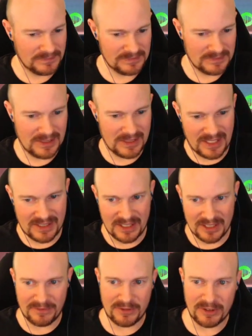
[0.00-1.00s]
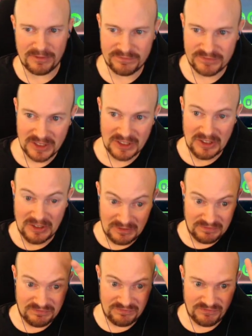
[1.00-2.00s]
Because I signed up for a
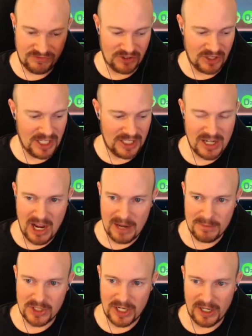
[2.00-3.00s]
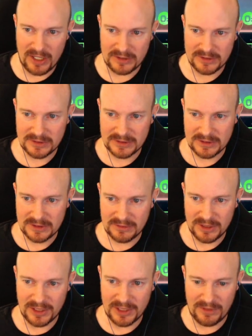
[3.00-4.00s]
free timeshare.
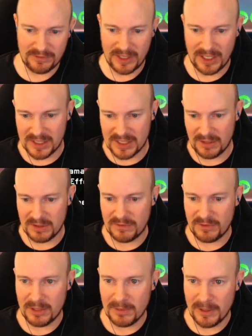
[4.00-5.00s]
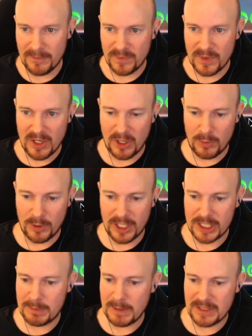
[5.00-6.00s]
Well, not they didn't say it was free, but a really
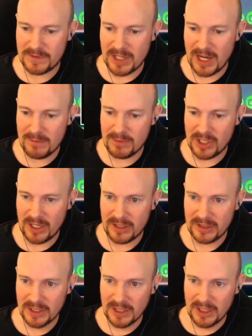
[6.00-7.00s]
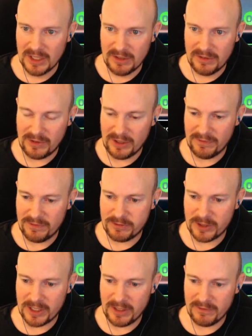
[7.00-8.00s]
expensive timeshare for a
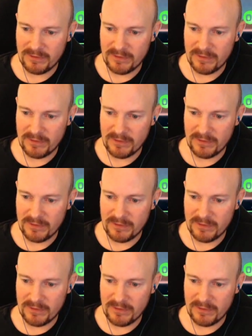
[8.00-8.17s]
freaking